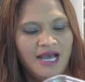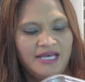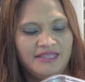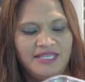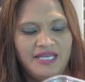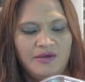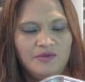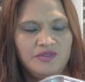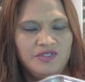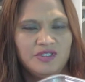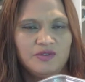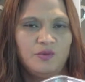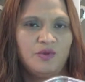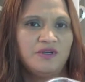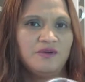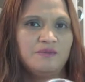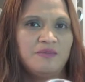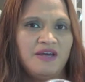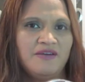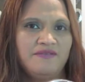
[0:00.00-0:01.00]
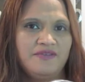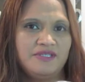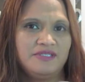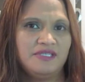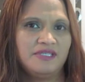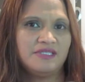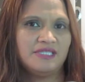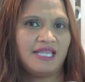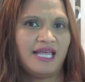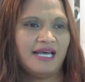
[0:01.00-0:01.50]
I think it was just one of my
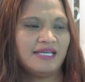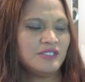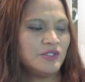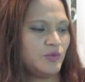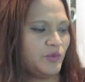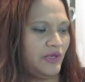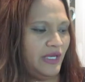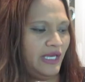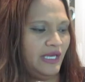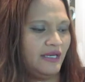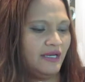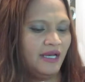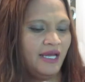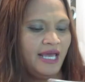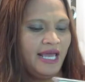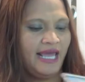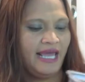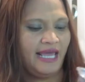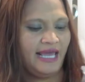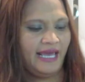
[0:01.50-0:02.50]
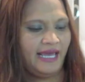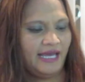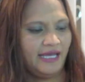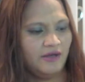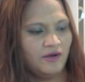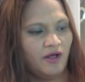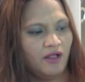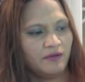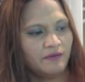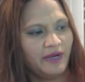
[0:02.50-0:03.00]
visits last week,
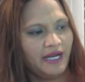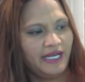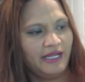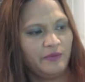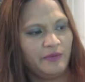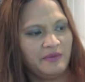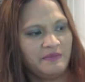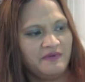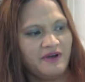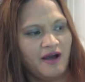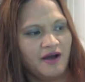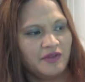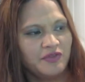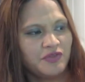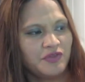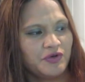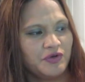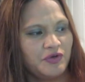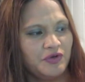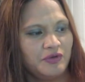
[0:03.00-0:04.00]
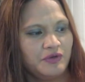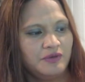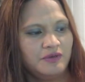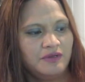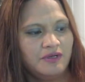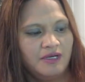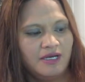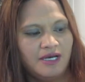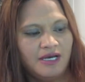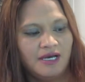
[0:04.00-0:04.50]
and already we've gone through